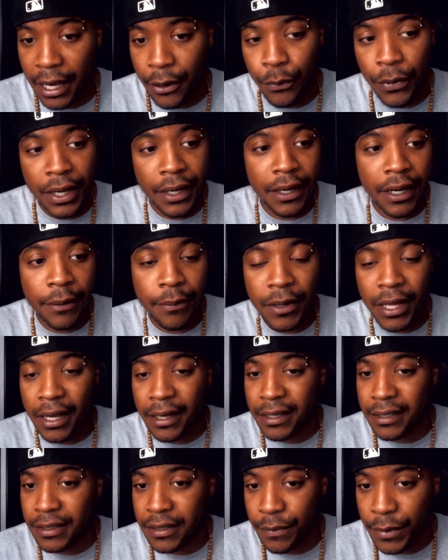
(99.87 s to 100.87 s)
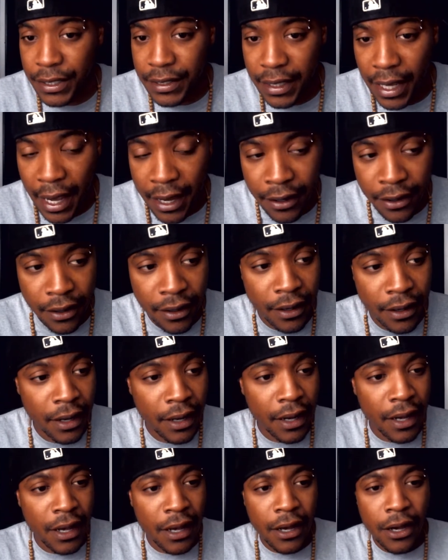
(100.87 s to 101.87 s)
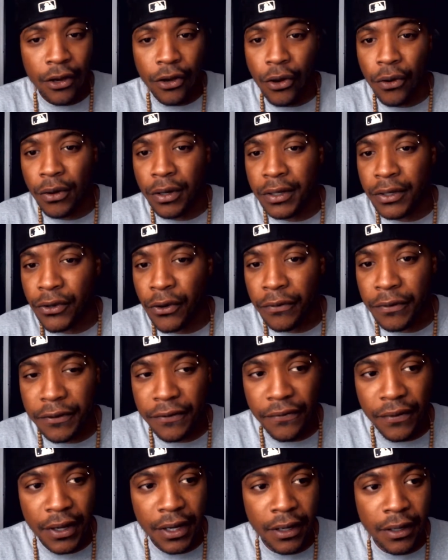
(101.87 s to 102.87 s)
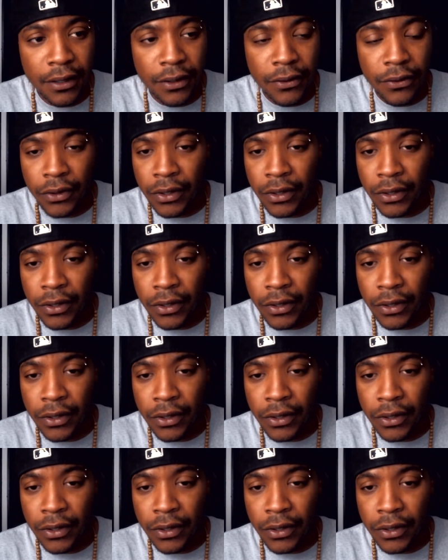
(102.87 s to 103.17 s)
I wake up, log into my scatter, go on Novosphere,